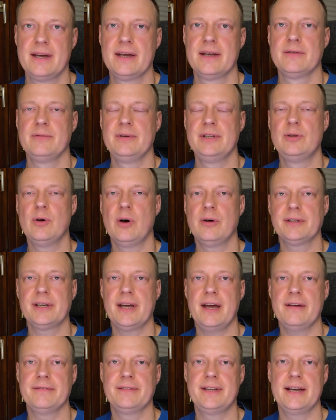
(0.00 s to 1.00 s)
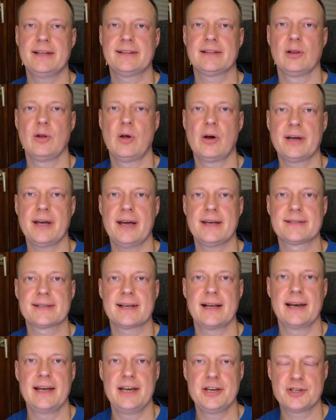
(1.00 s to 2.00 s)
We don't have that lock
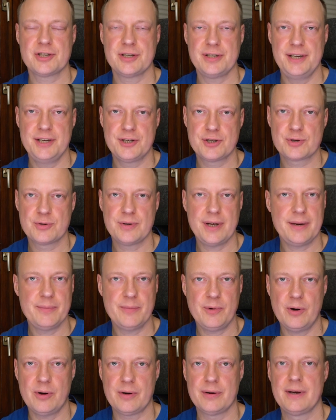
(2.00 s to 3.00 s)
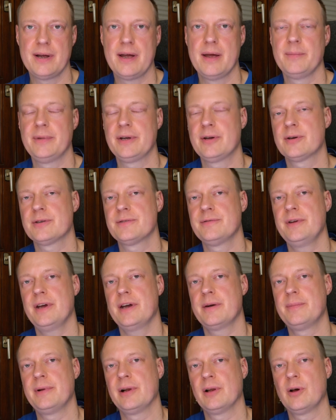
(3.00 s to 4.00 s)
escalation issue anymore because we
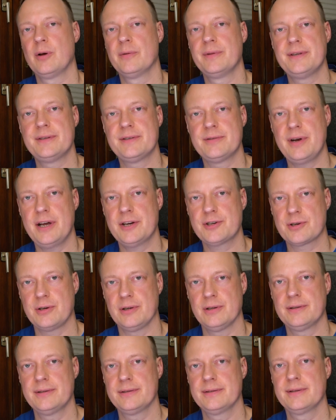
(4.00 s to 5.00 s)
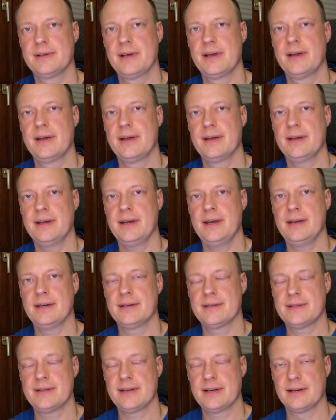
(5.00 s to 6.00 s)
are below this threshold in
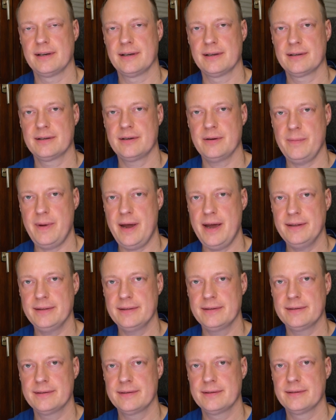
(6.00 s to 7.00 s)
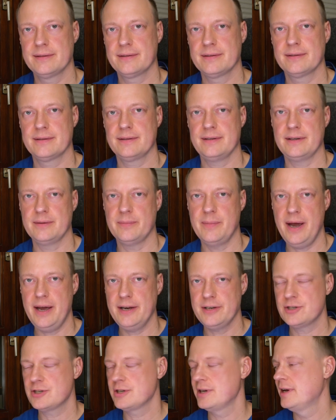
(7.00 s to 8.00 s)
a single command, in a
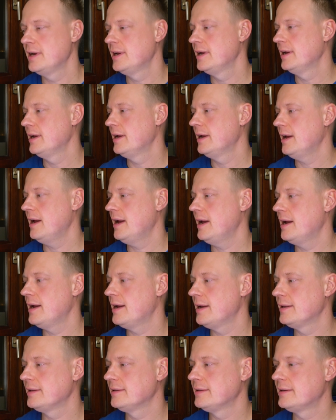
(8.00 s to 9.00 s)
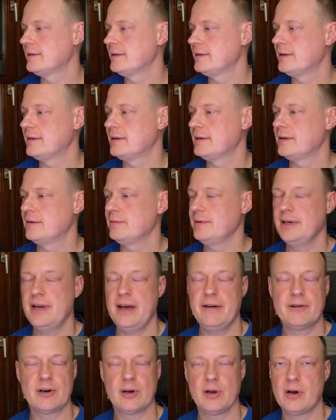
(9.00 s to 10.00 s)
batch. And we
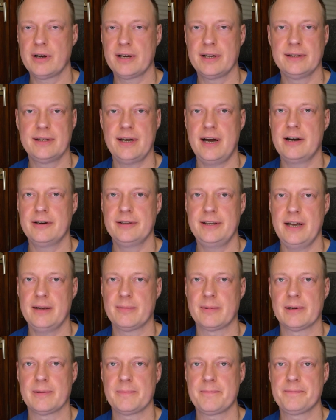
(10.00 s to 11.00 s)
never lock entire table.